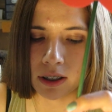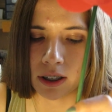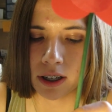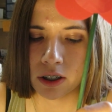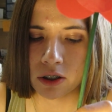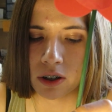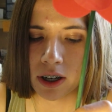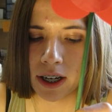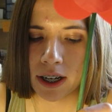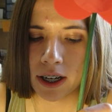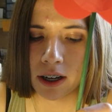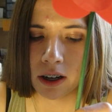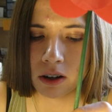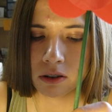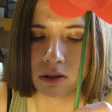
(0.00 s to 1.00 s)
you gotta try it
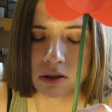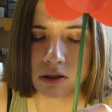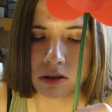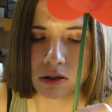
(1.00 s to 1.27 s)
out.